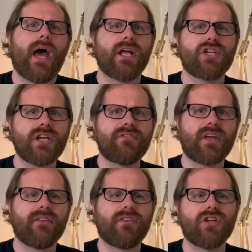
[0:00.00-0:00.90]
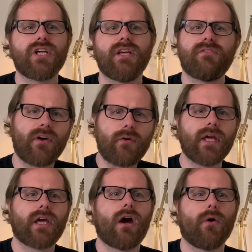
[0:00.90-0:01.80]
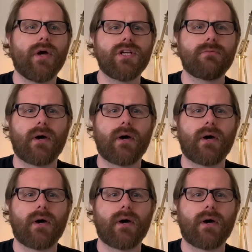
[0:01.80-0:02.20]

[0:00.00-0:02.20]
and she said that she is very encouraged